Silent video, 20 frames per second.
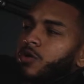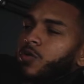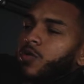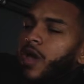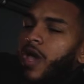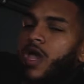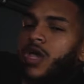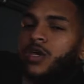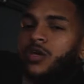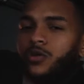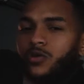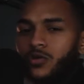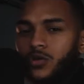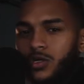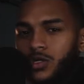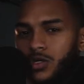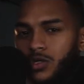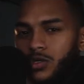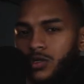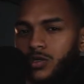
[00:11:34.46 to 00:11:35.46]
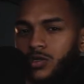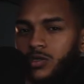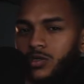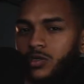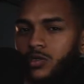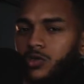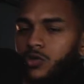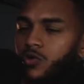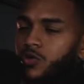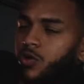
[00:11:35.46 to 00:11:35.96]
angry,
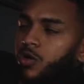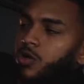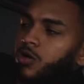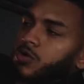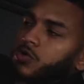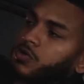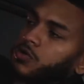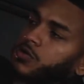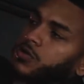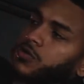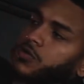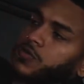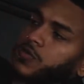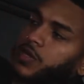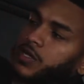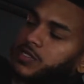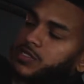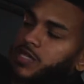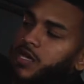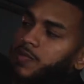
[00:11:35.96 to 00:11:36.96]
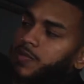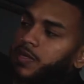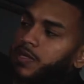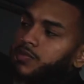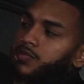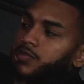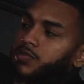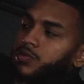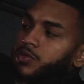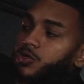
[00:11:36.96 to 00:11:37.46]
things that
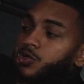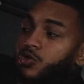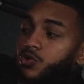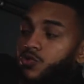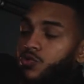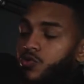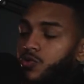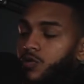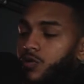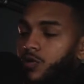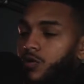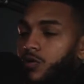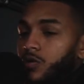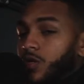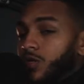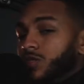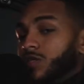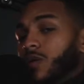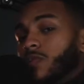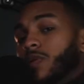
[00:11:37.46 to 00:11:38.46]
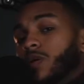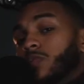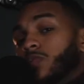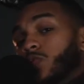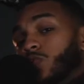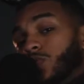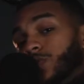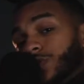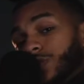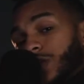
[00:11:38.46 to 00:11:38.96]
people would do, things that people
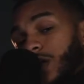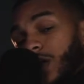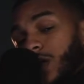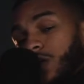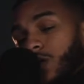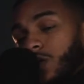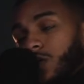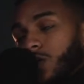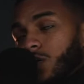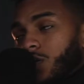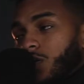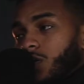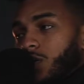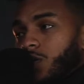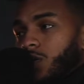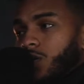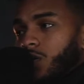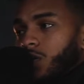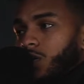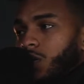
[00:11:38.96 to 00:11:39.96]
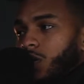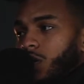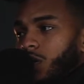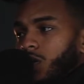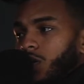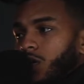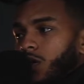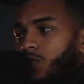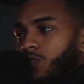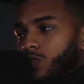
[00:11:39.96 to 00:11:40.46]
would say.
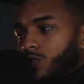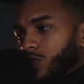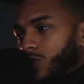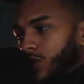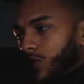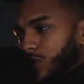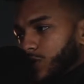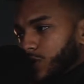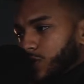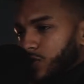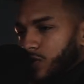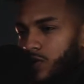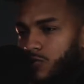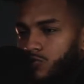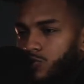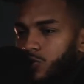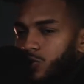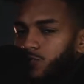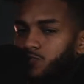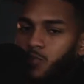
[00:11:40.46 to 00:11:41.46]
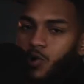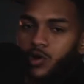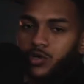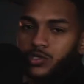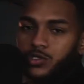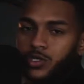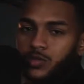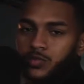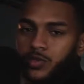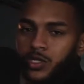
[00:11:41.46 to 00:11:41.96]
It would spark
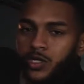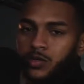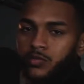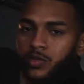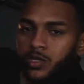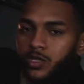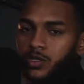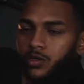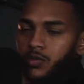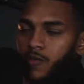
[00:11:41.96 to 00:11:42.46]
something in me.